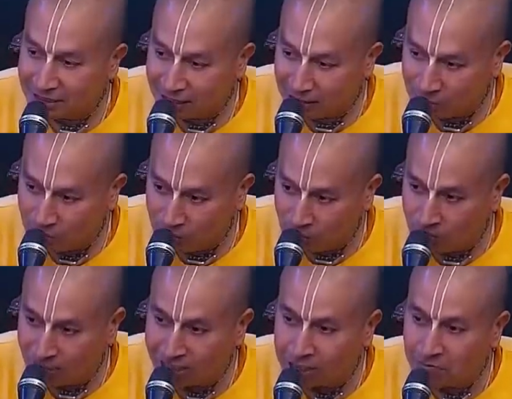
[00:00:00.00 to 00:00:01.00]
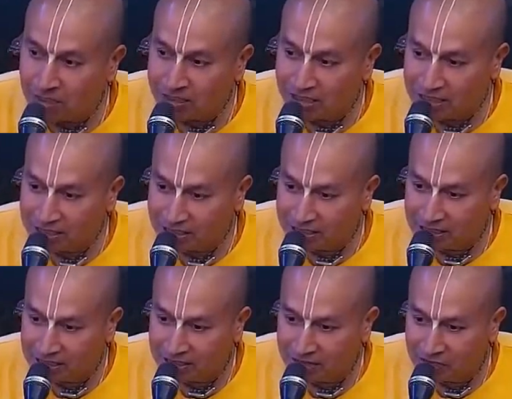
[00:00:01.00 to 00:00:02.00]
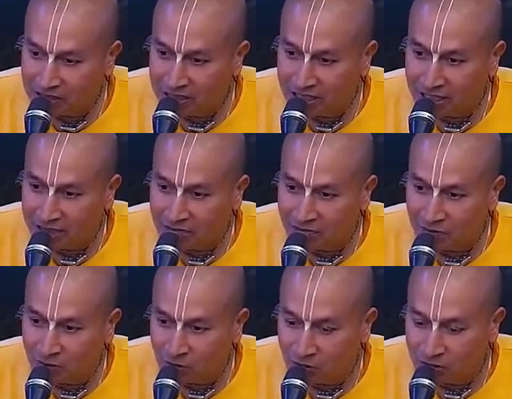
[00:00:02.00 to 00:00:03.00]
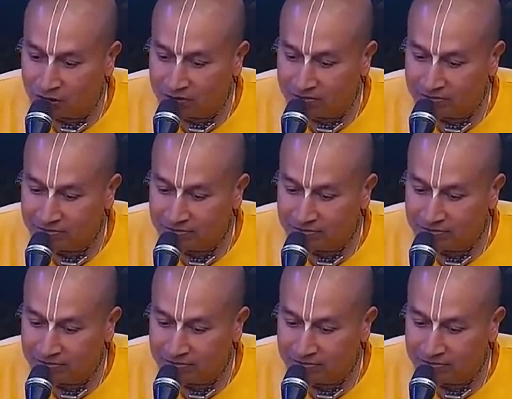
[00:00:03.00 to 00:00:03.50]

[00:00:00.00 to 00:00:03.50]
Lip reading: there are 2 expectations which he has from the Lord.